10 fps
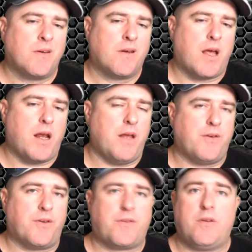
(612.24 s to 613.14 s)
And then
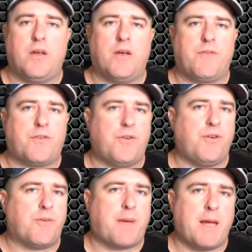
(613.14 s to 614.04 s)
just use
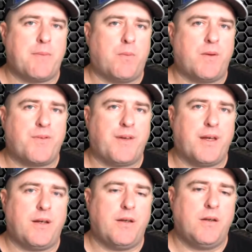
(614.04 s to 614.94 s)
your paper once
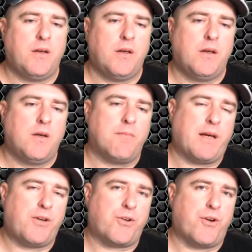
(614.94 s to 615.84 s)
again.
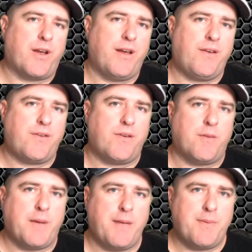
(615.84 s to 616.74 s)
Make sure it hits
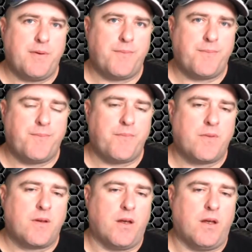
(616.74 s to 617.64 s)
the paper,
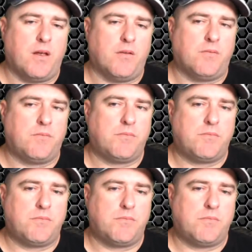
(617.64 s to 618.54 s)
and
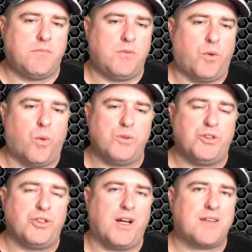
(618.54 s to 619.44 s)
or
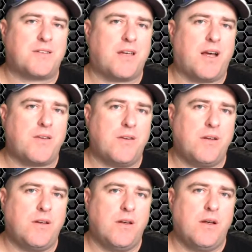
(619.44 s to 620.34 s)
just cuts it.
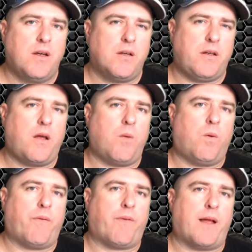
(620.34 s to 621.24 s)
You don't
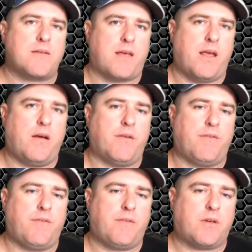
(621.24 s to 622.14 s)
want that sound of
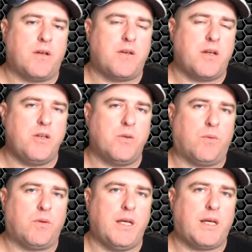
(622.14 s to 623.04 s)
continual
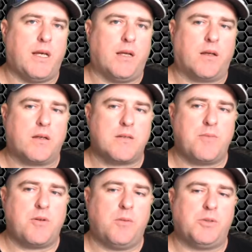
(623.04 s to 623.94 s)
ticking.
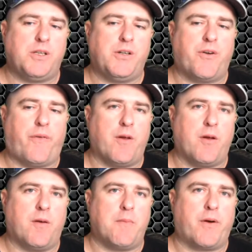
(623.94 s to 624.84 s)
Sometimes you hear it on
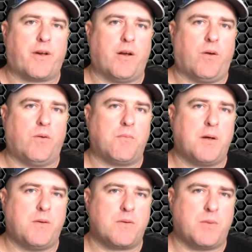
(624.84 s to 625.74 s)
the American
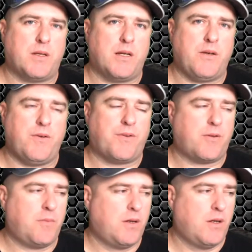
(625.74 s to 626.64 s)
lawnmowers when they're using them,